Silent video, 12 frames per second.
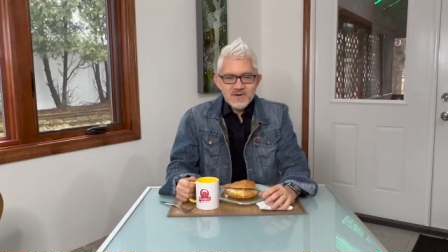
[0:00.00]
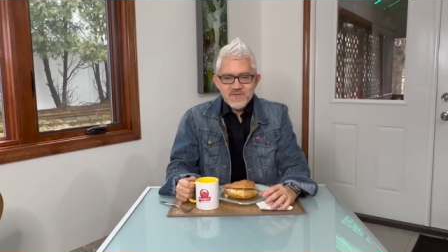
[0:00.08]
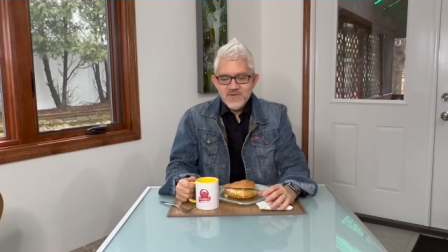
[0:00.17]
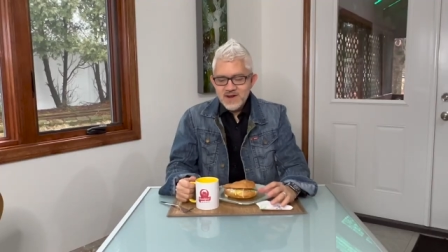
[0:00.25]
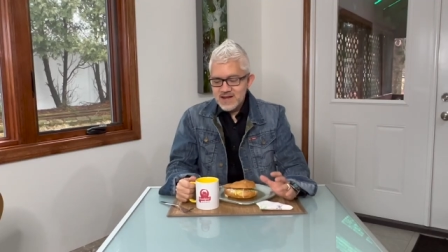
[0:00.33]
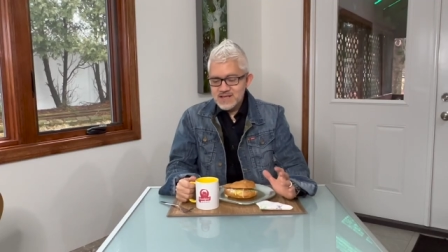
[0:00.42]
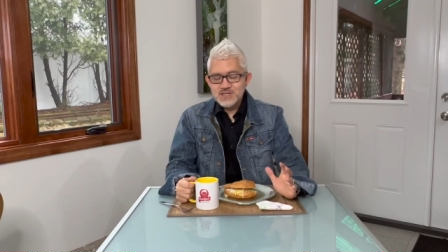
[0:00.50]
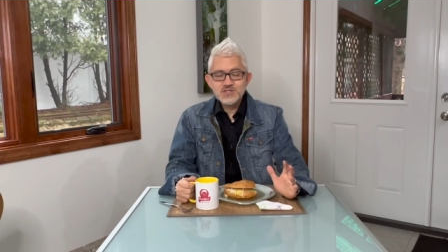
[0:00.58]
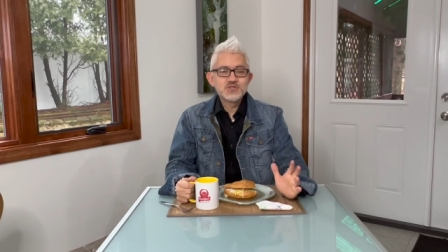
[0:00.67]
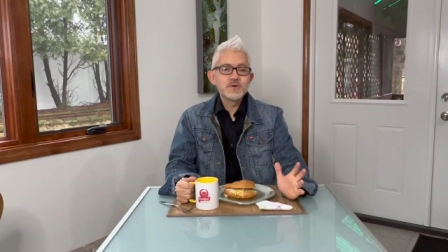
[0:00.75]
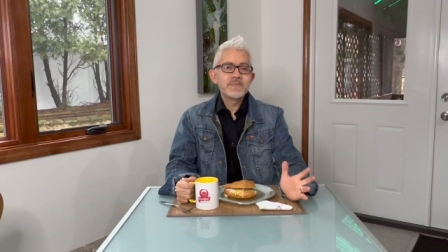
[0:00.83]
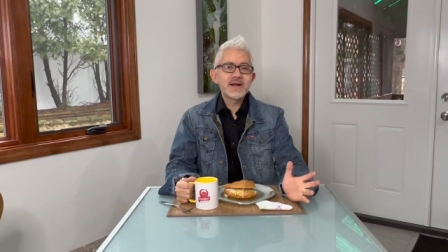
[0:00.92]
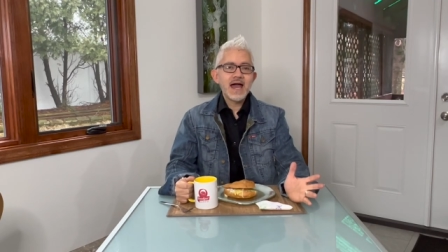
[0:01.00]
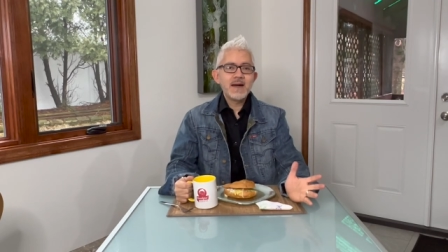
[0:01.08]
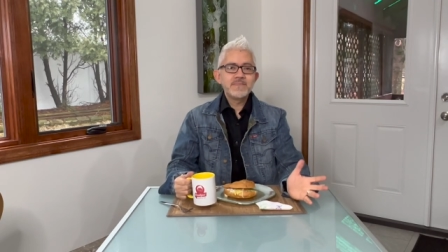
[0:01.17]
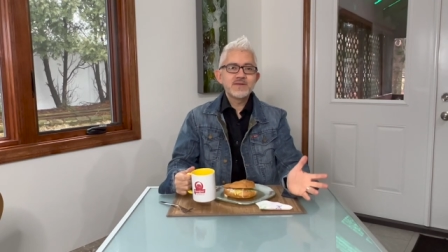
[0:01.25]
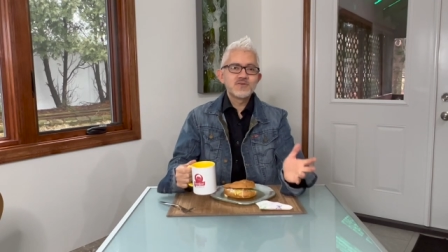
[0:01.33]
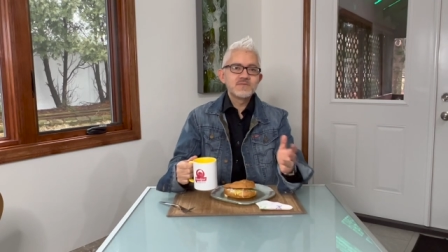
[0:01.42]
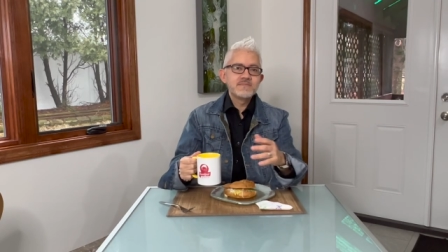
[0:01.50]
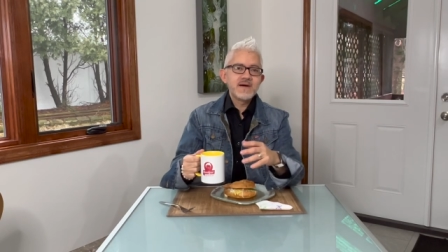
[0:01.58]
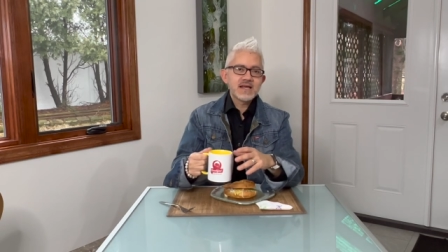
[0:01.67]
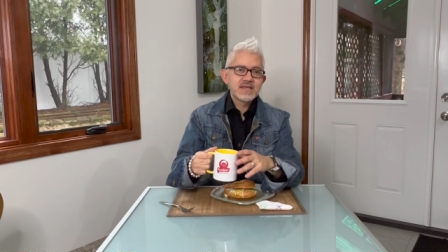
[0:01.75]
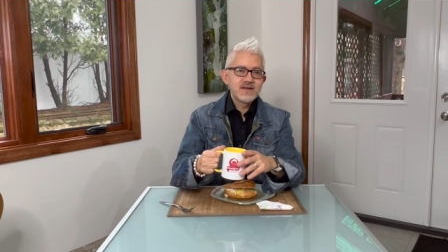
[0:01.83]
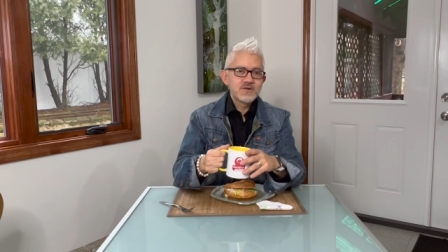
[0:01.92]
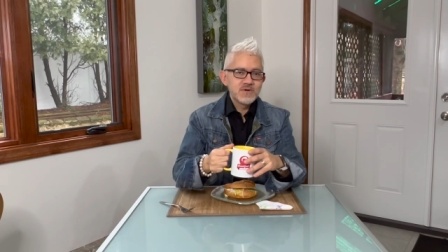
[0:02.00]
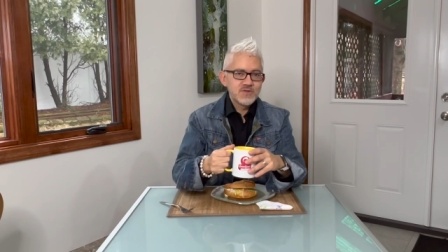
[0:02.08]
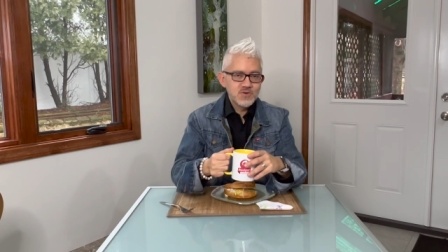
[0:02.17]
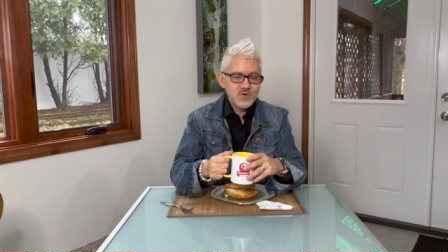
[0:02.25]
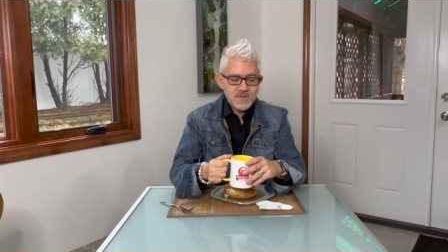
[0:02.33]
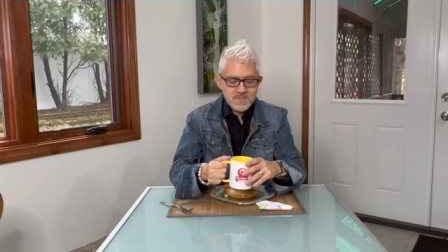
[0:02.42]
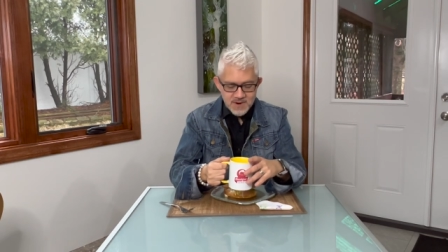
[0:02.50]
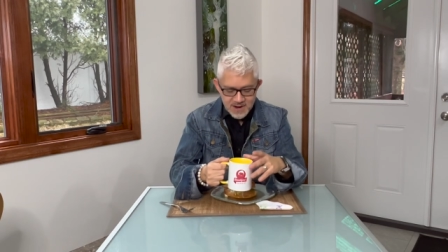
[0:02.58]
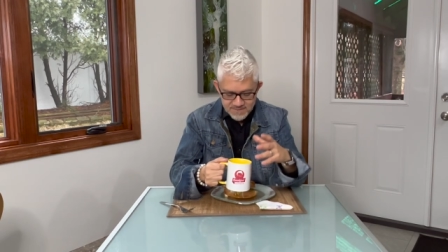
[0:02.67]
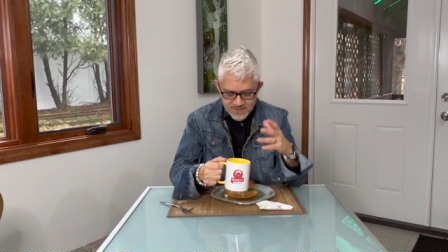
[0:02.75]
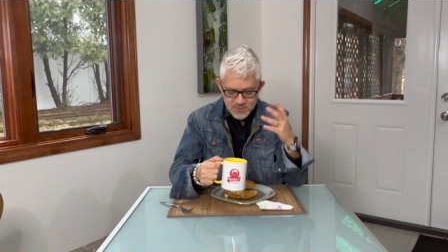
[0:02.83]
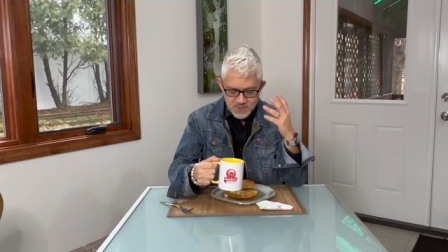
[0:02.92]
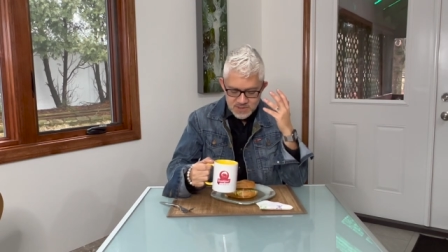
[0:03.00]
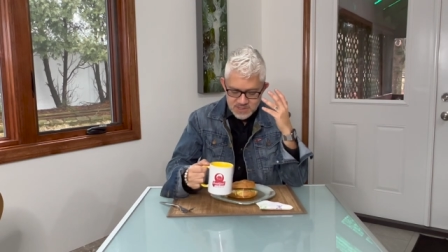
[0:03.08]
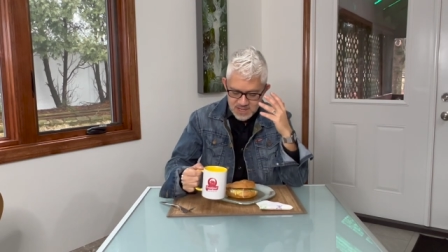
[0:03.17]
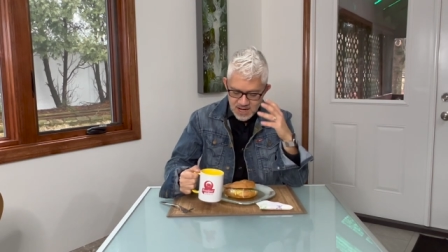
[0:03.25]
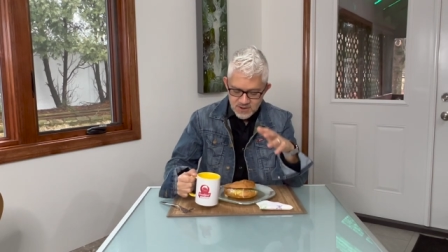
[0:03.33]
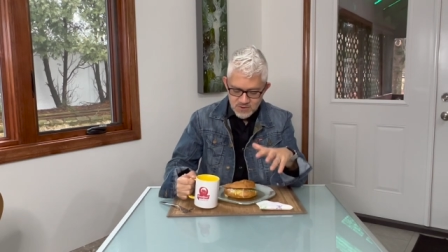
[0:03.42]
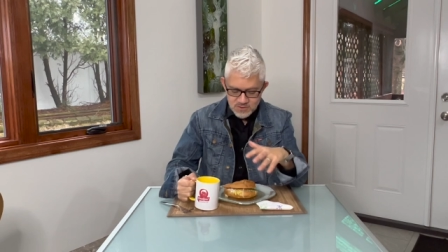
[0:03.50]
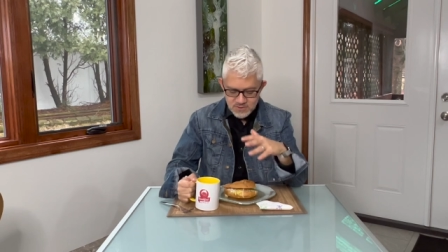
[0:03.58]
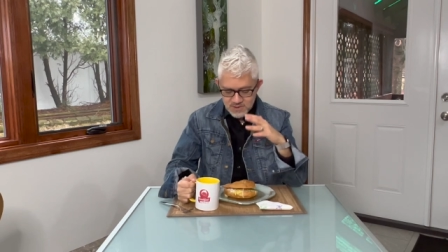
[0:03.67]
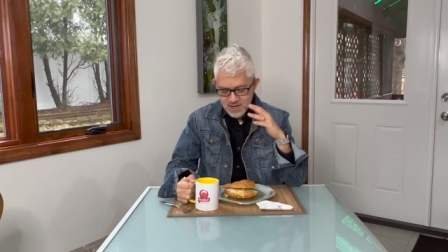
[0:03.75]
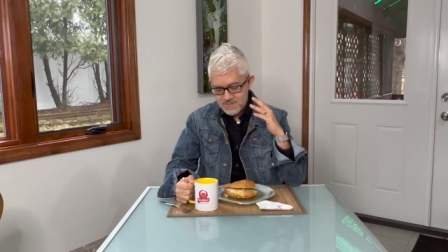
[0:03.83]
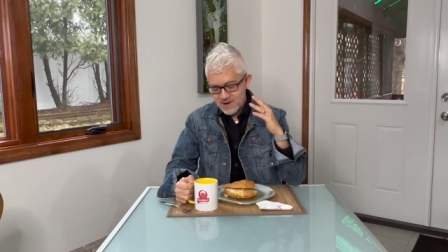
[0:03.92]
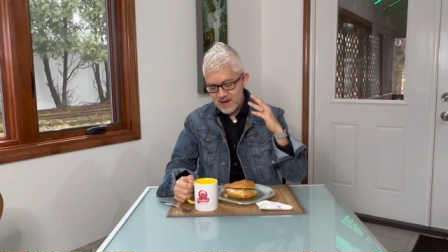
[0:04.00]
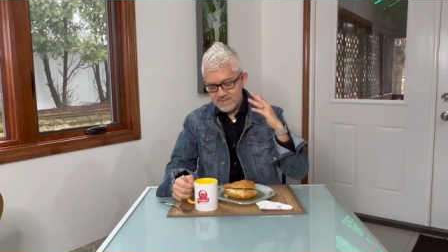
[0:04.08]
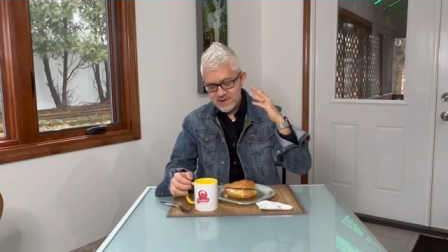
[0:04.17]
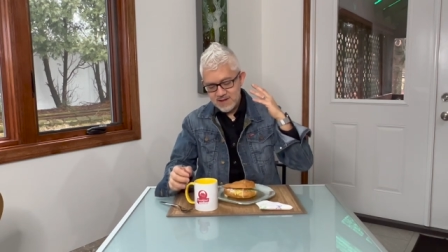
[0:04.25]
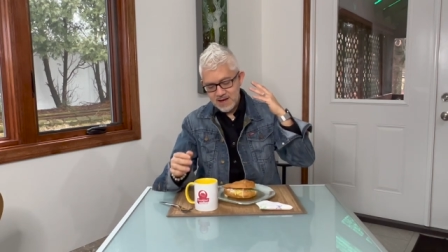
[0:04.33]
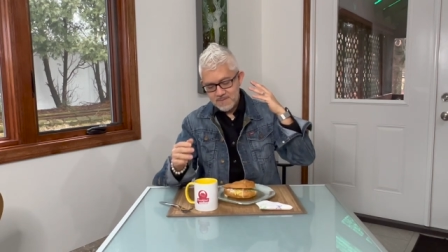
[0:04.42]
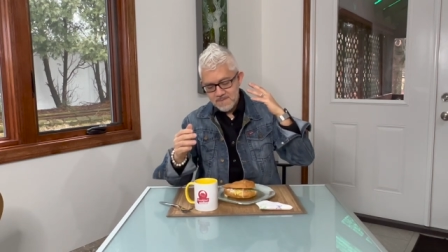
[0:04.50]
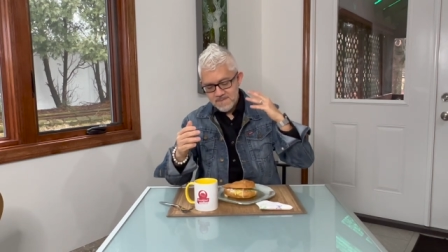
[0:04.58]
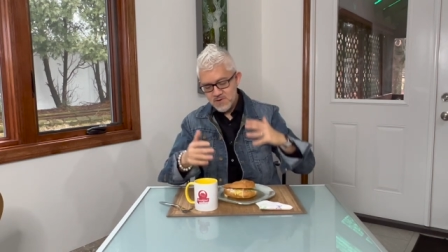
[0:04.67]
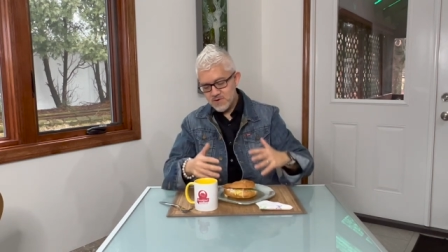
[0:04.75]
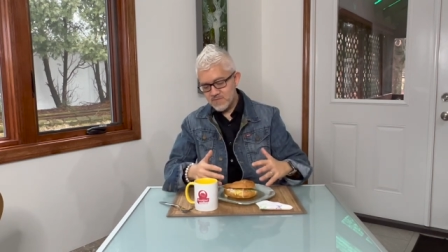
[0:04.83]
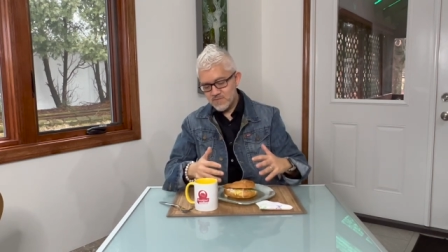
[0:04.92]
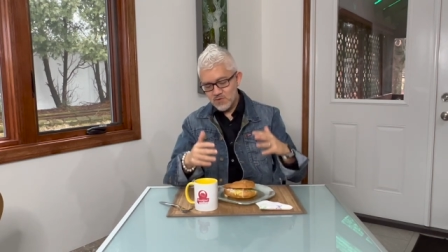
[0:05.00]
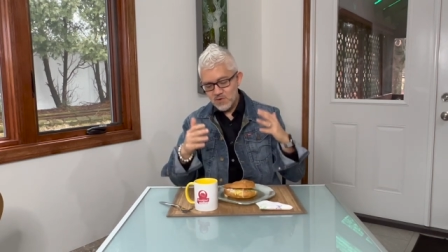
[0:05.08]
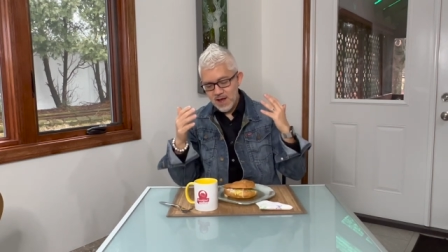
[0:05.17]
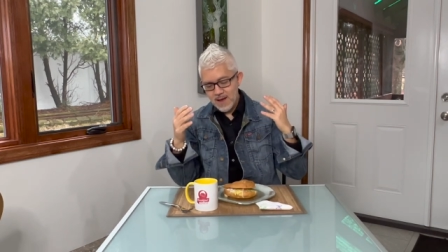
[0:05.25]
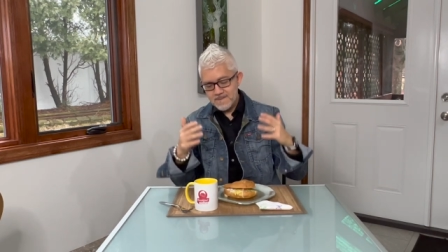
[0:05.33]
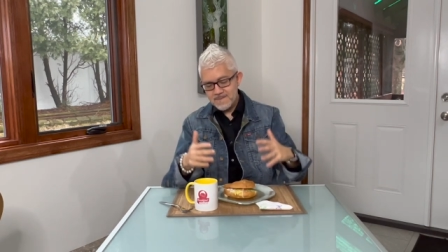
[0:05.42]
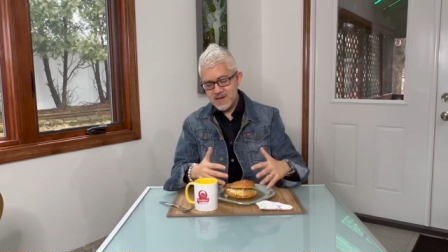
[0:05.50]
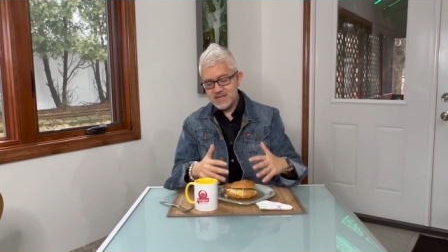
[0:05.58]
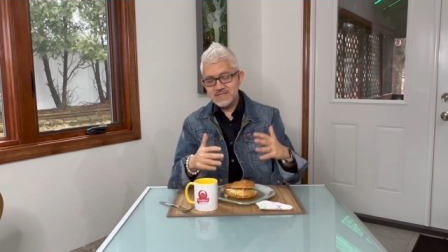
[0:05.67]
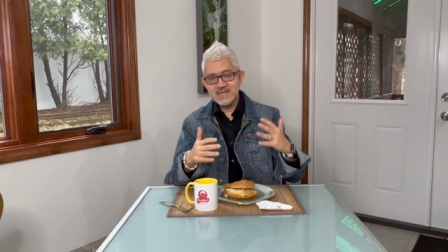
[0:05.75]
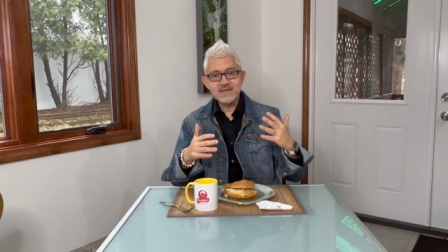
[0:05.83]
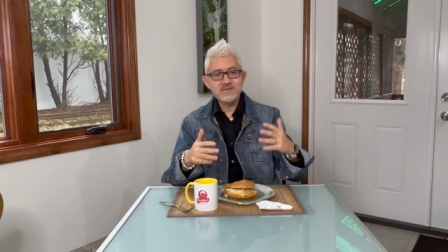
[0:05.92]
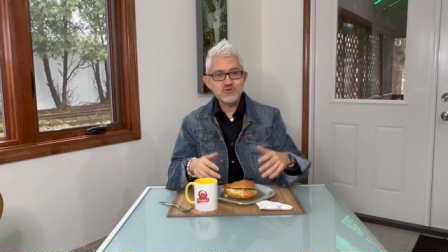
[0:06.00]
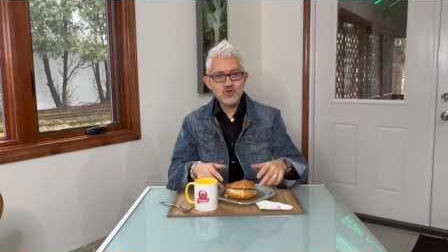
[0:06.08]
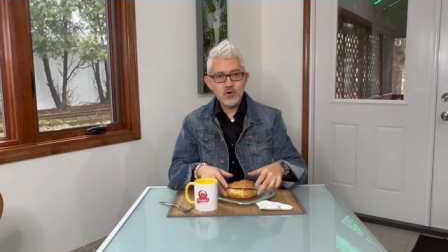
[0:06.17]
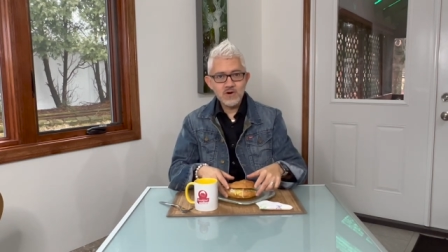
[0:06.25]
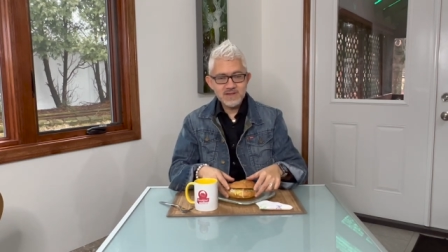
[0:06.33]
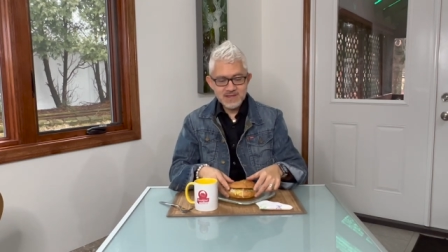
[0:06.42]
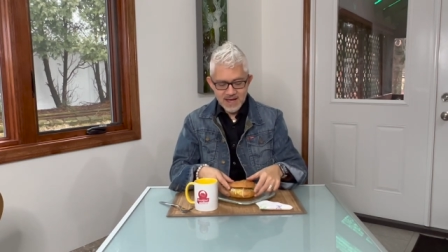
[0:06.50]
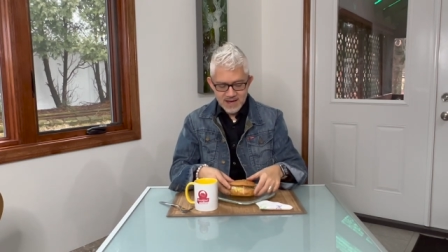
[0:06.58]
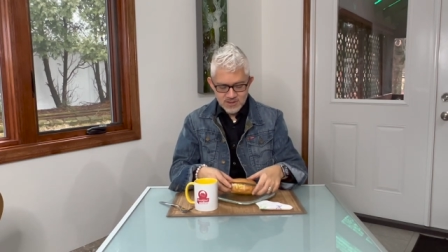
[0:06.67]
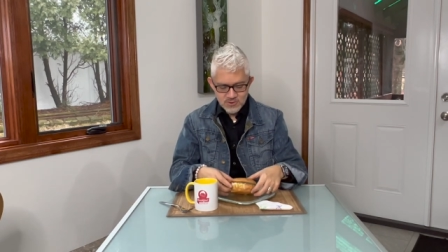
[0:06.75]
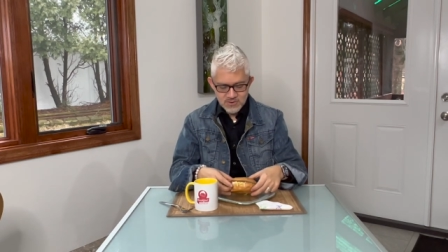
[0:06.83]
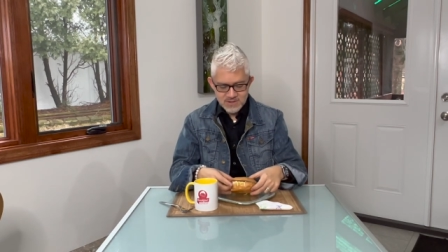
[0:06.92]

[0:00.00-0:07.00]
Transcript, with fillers: Well, my friend, super happy to be back here with you in Breakfast with Sergio. Today I'm having a beautiful, amazing torta.